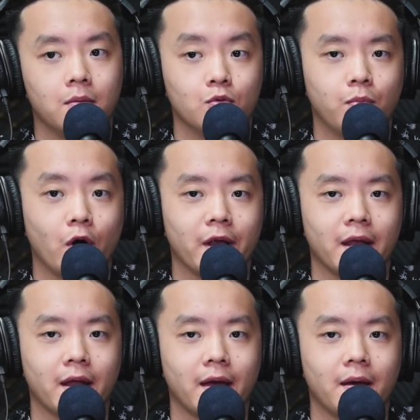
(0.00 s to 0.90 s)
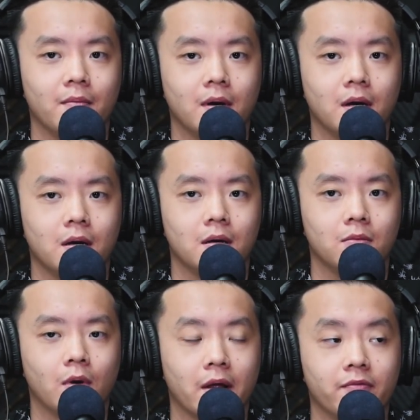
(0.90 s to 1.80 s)
good boy that I am,
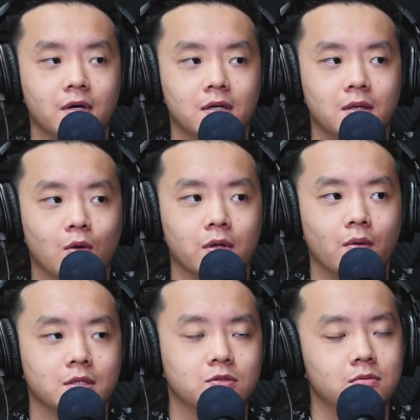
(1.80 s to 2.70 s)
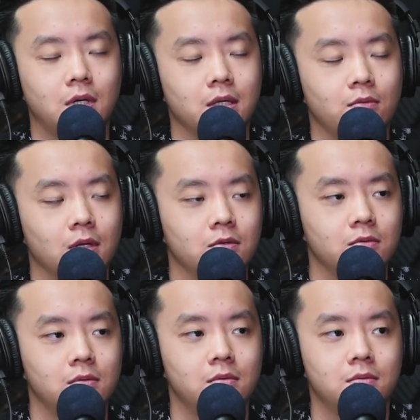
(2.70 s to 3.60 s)
whatever the older ones do, I don't want to
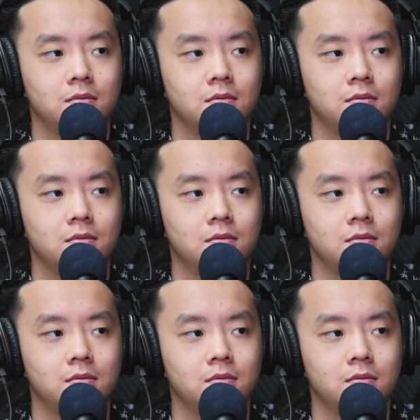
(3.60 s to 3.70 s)
do.